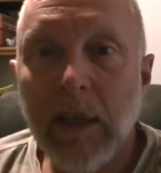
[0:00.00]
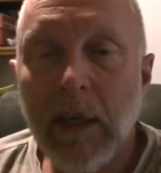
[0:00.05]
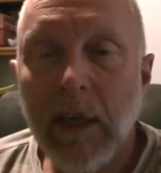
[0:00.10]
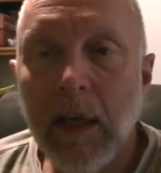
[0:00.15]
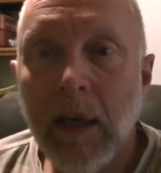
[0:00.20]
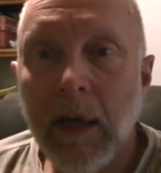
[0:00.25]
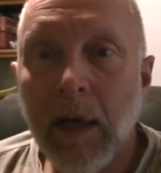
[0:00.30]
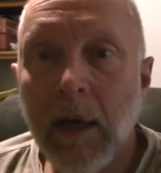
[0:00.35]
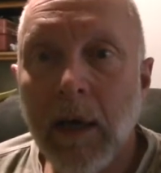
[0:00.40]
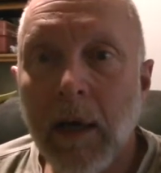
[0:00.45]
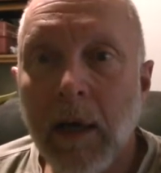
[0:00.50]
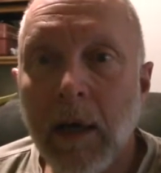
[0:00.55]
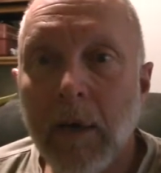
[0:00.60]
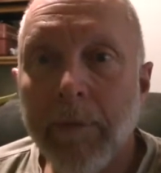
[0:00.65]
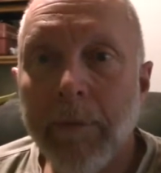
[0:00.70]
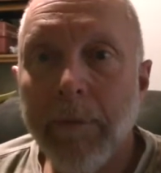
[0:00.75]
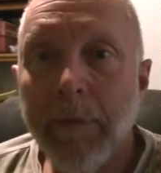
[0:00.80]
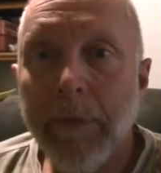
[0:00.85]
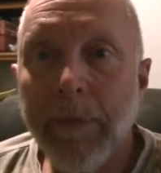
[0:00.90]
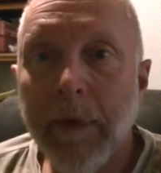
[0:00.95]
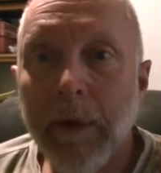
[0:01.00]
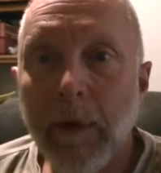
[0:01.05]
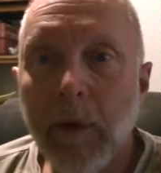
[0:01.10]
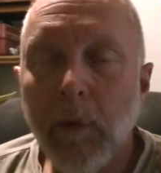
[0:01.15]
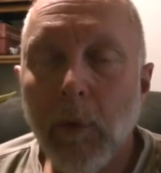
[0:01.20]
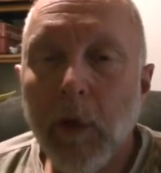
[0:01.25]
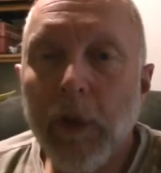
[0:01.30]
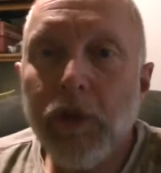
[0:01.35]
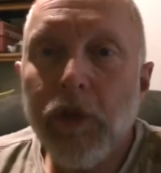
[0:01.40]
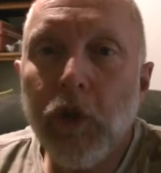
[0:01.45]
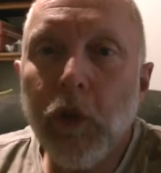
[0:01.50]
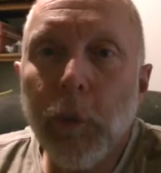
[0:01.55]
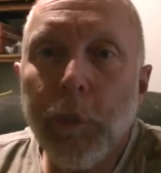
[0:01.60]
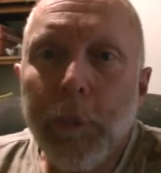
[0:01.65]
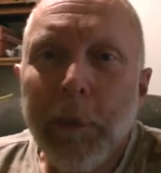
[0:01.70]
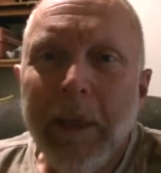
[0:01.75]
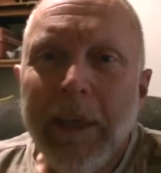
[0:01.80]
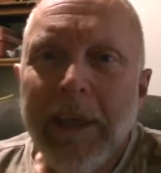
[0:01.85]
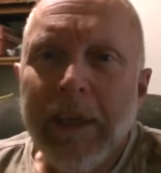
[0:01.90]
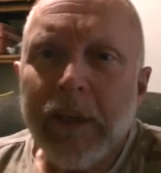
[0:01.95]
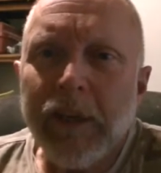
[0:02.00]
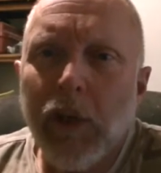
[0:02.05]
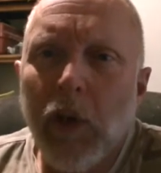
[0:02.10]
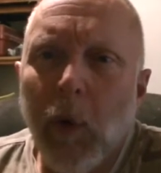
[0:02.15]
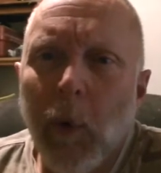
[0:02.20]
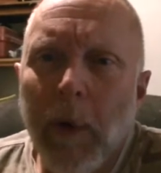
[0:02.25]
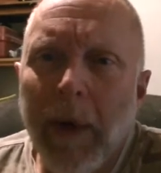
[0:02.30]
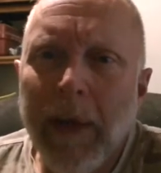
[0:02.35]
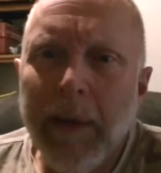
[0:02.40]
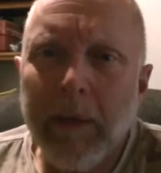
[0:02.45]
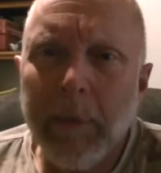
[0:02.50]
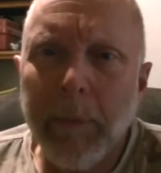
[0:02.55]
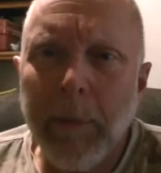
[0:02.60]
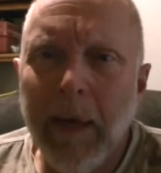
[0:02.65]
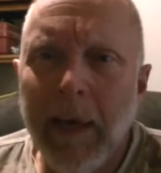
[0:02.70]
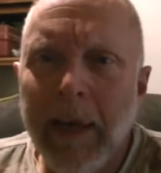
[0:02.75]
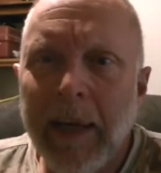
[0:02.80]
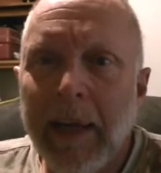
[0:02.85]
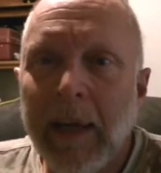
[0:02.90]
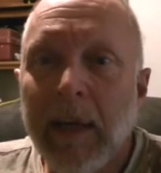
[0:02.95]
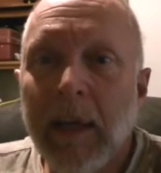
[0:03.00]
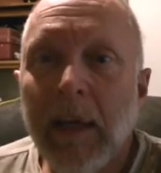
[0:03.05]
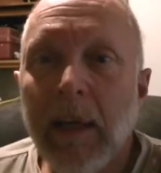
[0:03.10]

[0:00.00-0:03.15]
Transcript: uh, would you please correct my